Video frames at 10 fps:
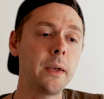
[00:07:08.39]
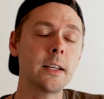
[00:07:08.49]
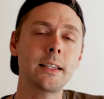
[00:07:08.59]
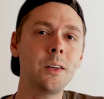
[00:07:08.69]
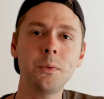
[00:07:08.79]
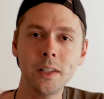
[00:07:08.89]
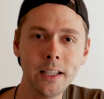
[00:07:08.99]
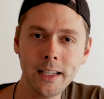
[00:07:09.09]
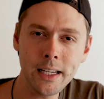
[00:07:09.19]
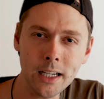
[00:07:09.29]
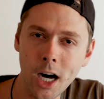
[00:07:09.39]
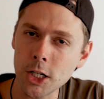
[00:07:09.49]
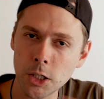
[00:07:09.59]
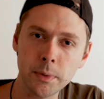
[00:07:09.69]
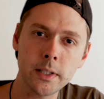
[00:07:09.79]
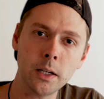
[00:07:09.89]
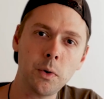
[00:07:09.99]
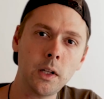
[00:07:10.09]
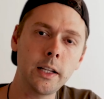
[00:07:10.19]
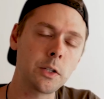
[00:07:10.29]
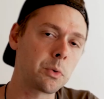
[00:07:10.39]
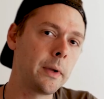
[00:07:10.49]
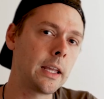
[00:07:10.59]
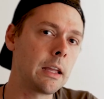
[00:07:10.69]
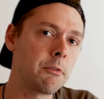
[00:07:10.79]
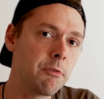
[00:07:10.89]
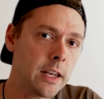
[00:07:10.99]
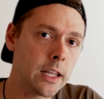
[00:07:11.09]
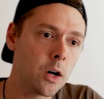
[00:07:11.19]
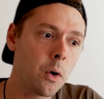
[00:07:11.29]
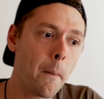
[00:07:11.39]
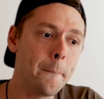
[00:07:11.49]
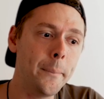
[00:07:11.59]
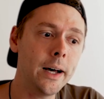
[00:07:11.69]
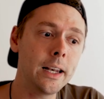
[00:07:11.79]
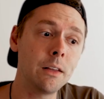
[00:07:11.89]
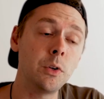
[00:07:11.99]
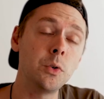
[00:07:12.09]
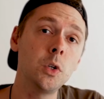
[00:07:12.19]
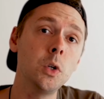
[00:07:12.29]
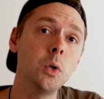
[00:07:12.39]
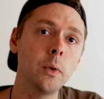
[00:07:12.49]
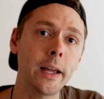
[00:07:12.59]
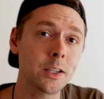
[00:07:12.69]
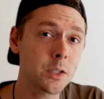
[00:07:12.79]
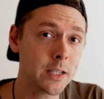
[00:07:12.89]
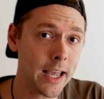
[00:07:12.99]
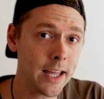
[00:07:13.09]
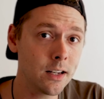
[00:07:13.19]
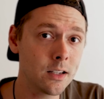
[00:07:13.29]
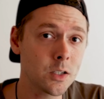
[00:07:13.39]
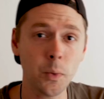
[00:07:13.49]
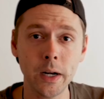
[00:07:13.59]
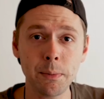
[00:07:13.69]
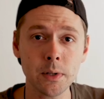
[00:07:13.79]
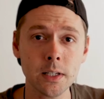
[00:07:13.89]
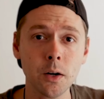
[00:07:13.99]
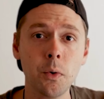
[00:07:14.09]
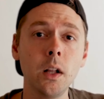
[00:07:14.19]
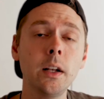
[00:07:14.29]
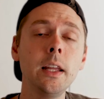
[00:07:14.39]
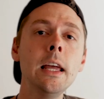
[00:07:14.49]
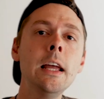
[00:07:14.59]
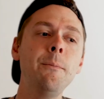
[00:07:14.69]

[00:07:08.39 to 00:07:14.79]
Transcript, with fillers: because I don't really need one hundred percent quality because we're making a video, but if you do like ten, twenty percent quality,